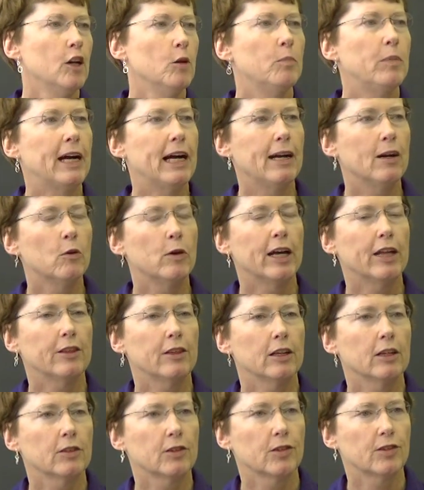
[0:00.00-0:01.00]

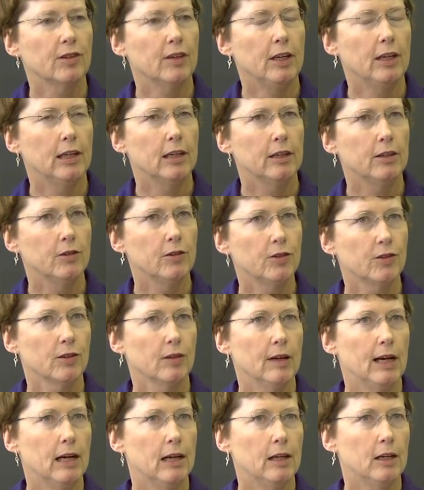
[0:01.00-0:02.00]
bioethics is
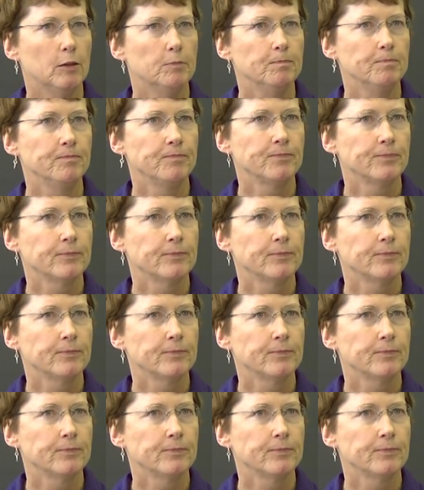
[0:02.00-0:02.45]
um,